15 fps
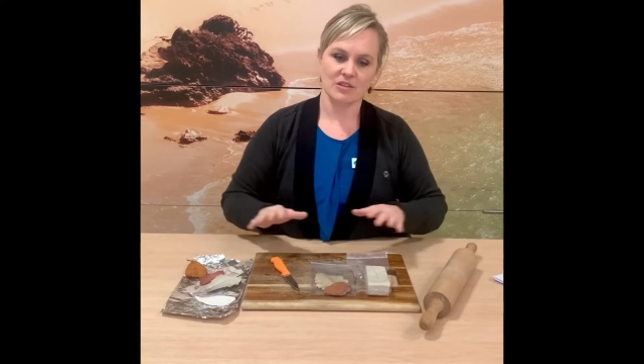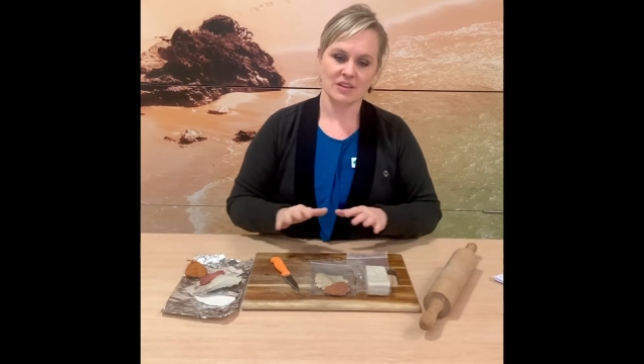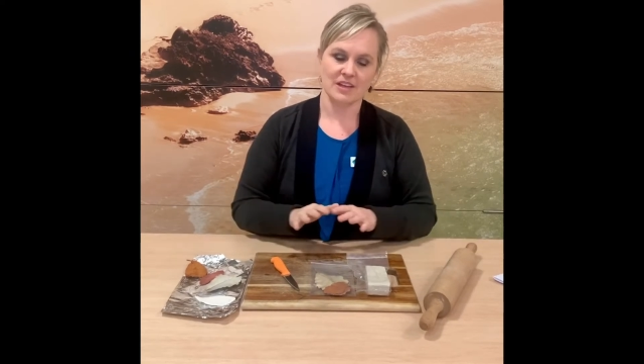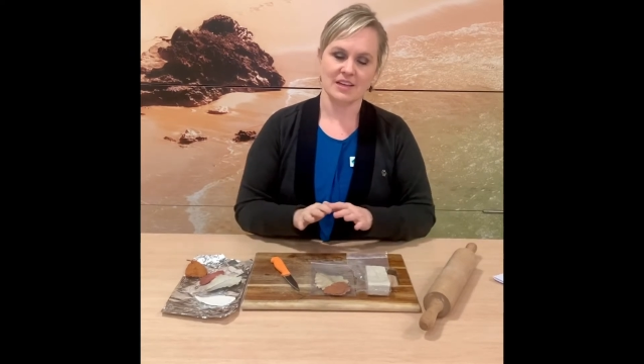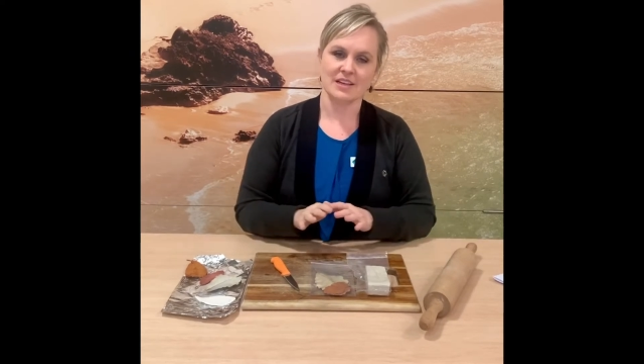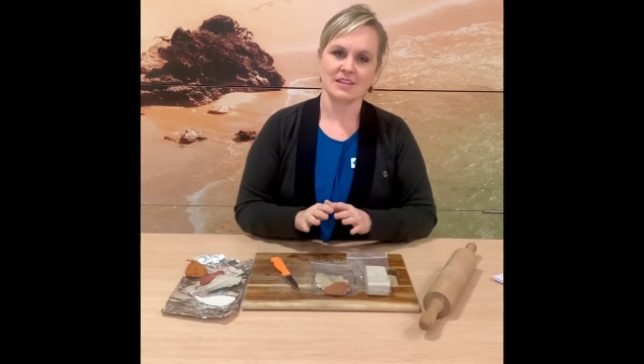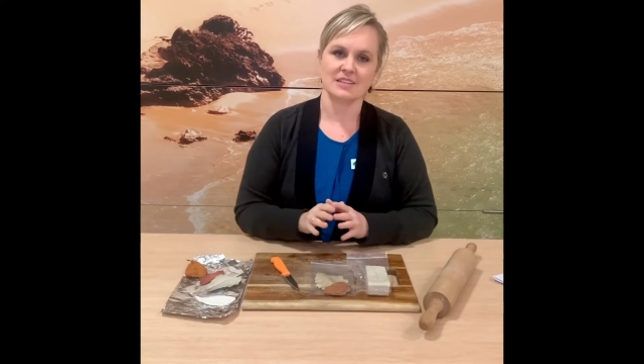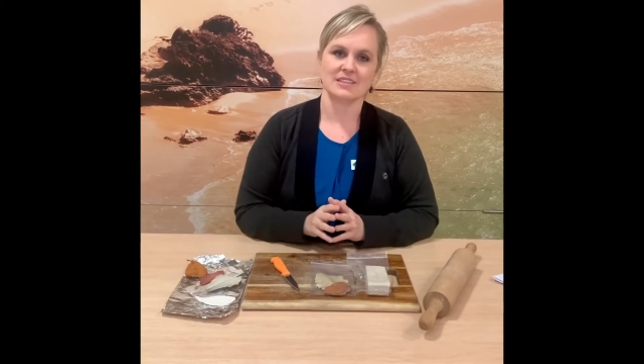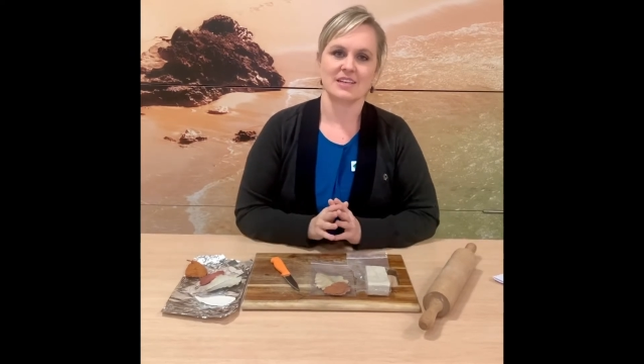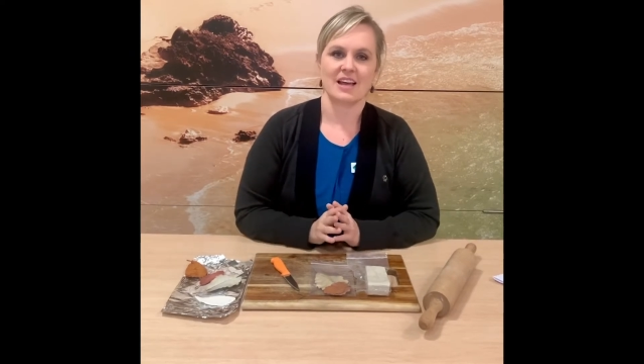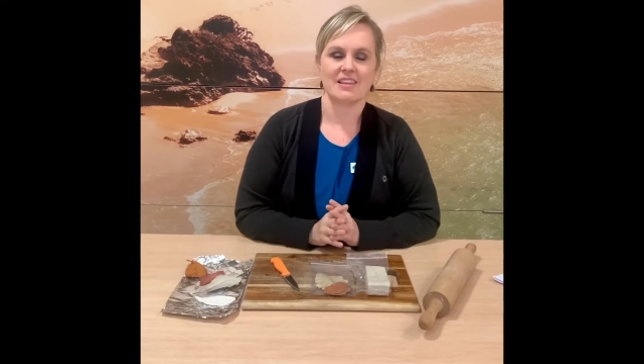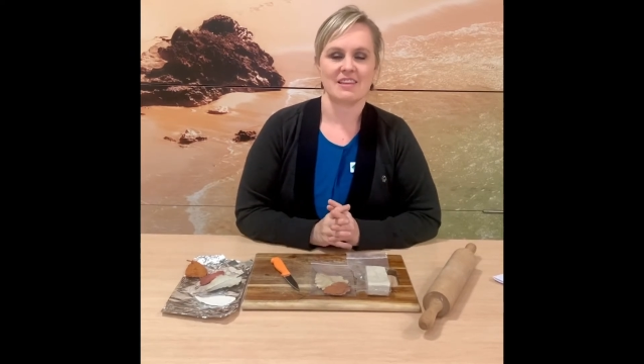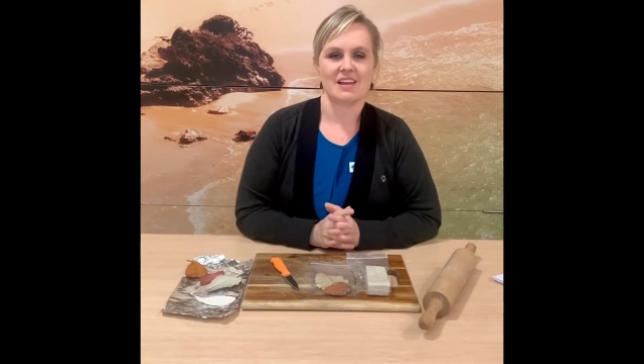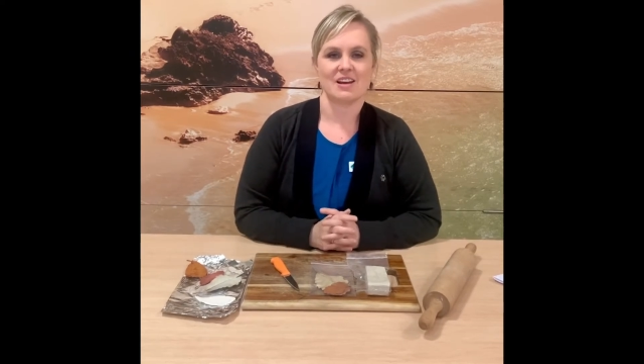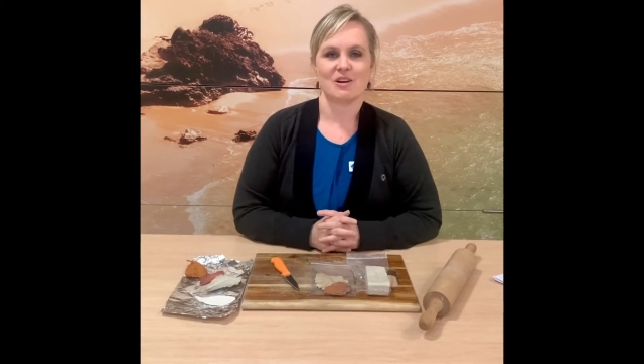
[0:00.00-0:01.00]
things and
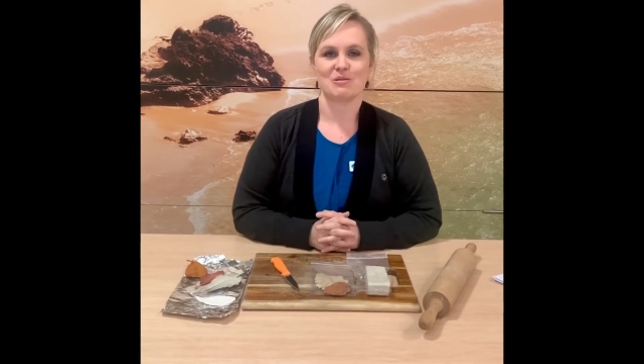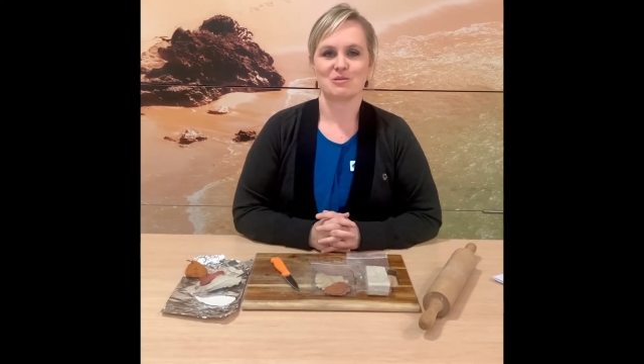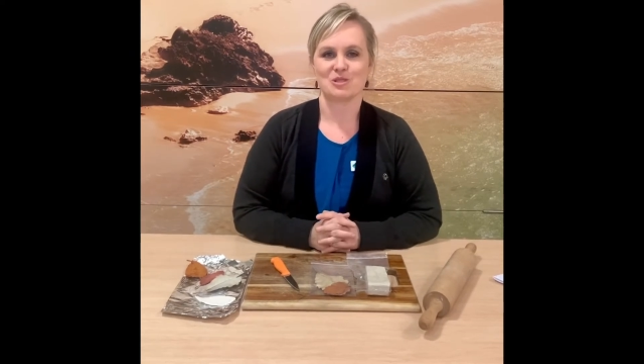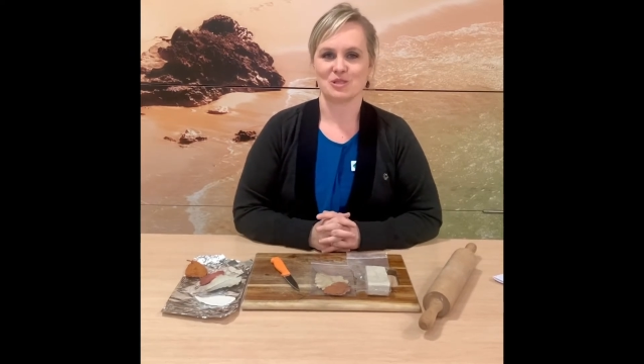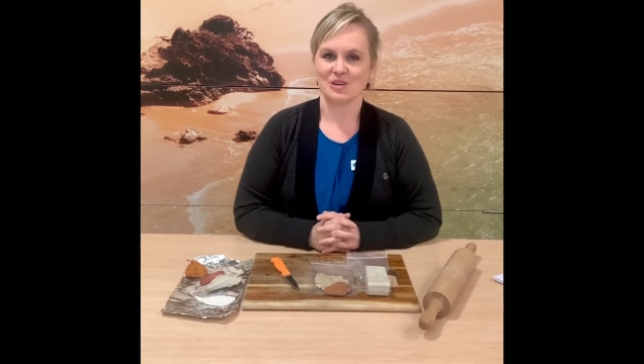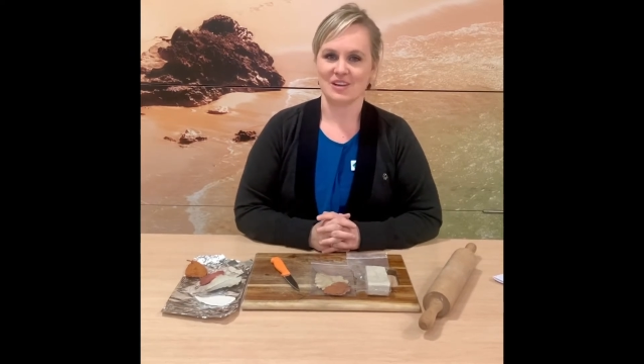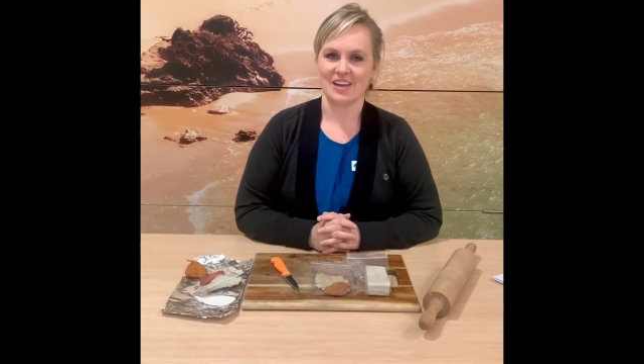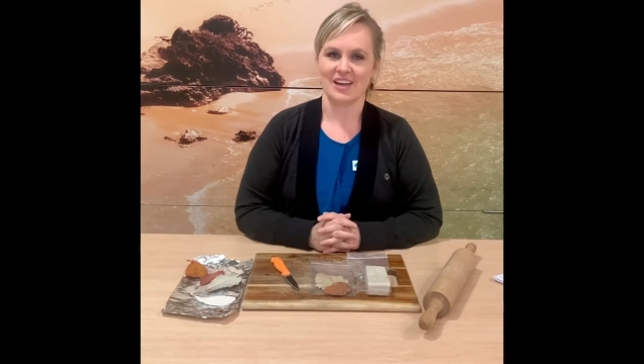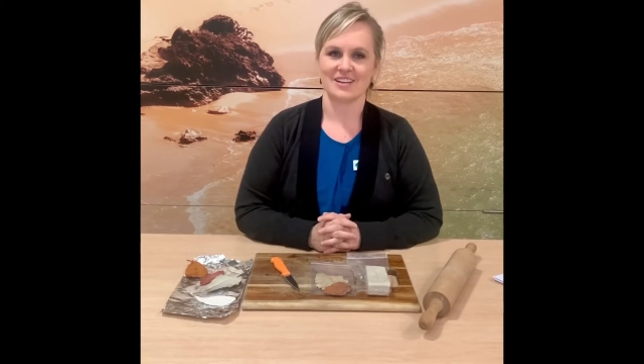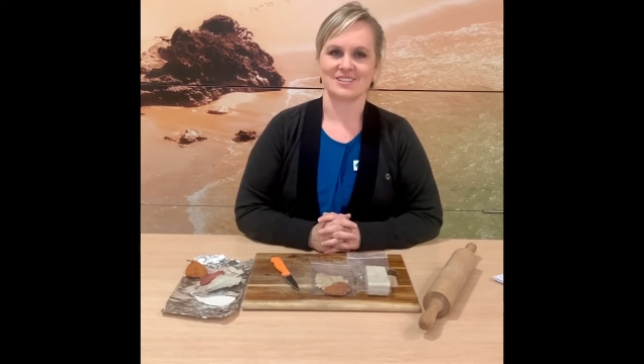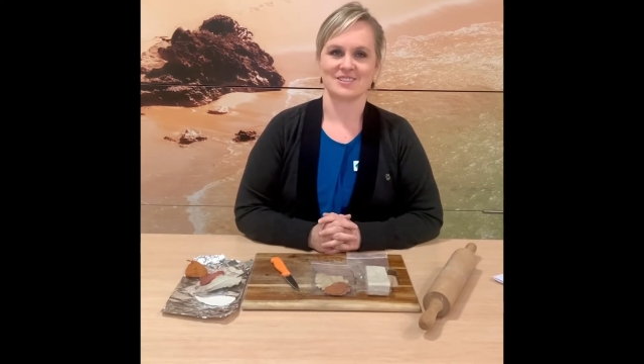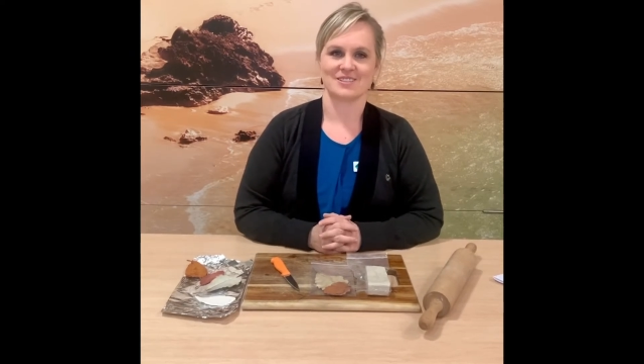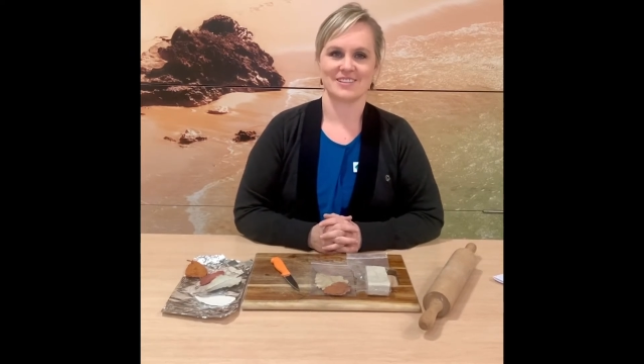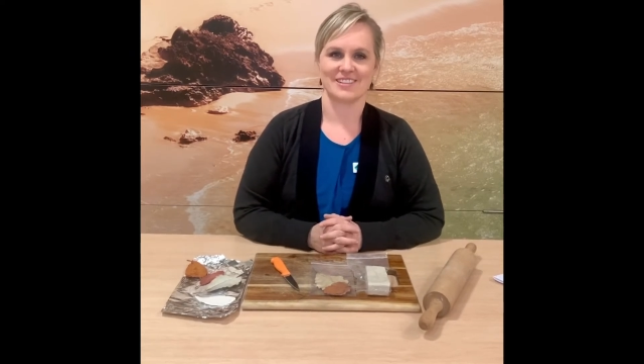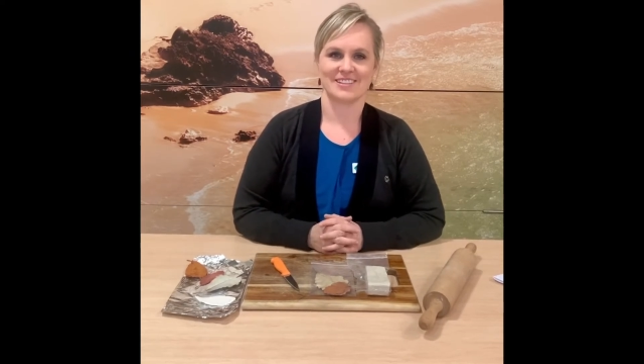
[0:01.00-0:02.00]
then I will show you how to do
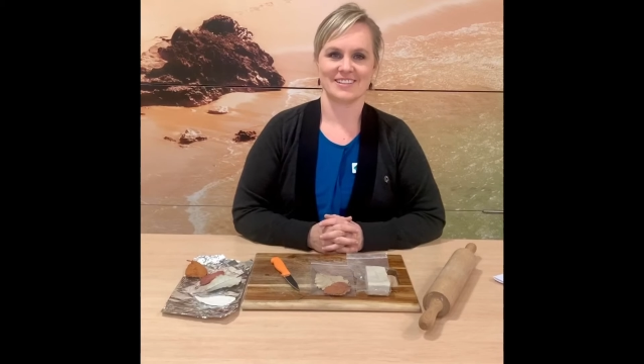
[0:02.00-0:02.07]
it.